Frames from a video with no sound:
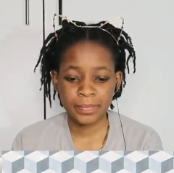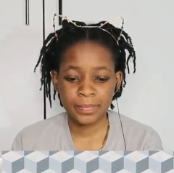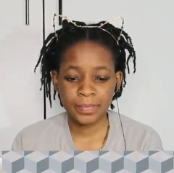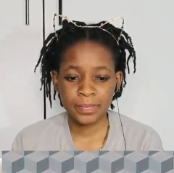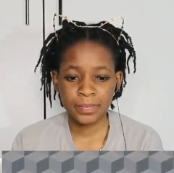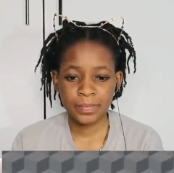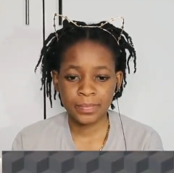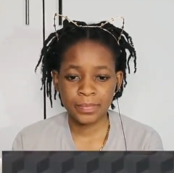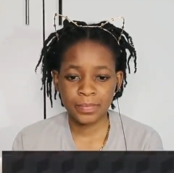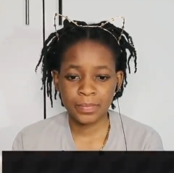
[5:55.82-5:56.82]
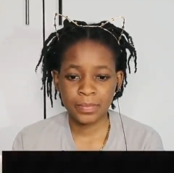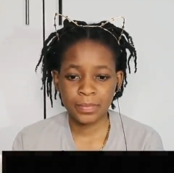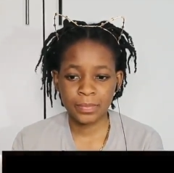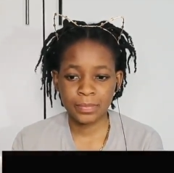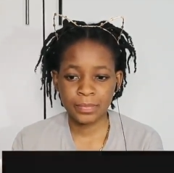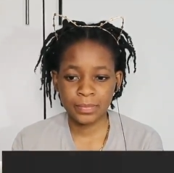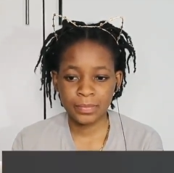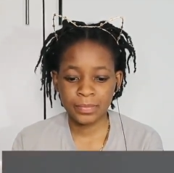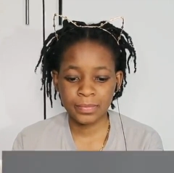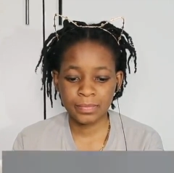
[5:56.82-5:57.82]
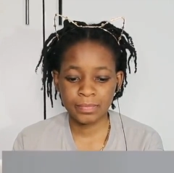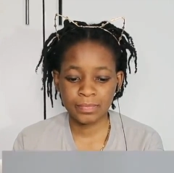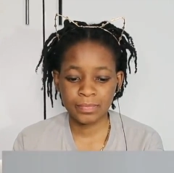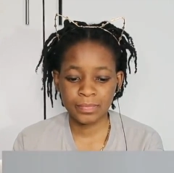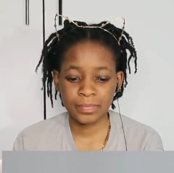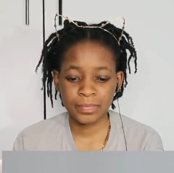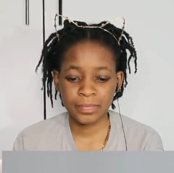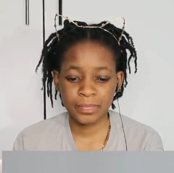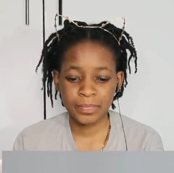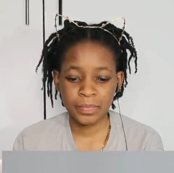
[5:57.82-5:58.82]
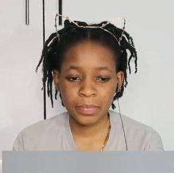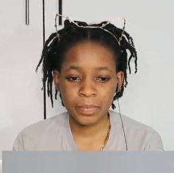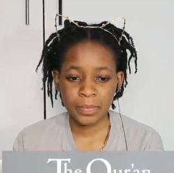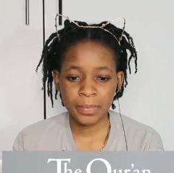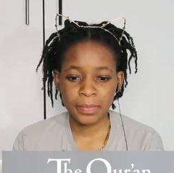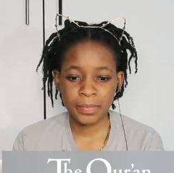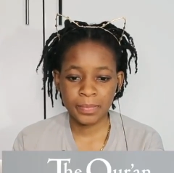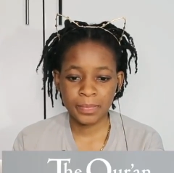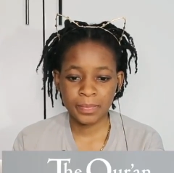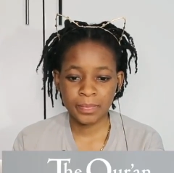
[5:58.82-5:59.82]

(silence)